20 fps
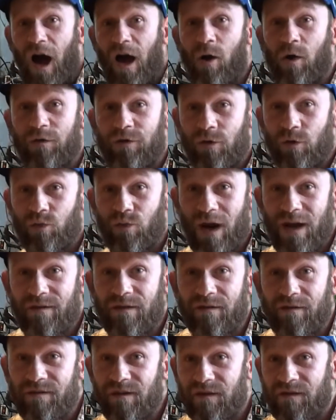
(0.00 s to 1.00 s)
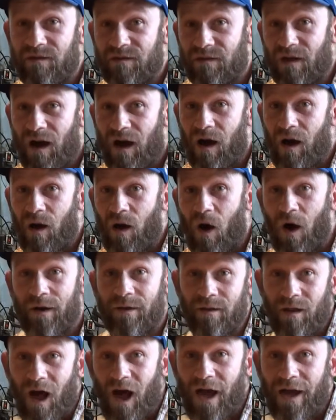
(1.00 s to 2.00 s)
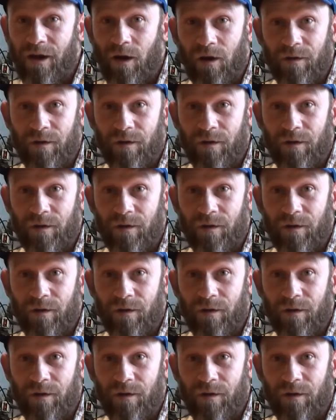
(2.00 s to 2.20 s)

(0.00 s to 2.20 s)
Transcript: also read that this online,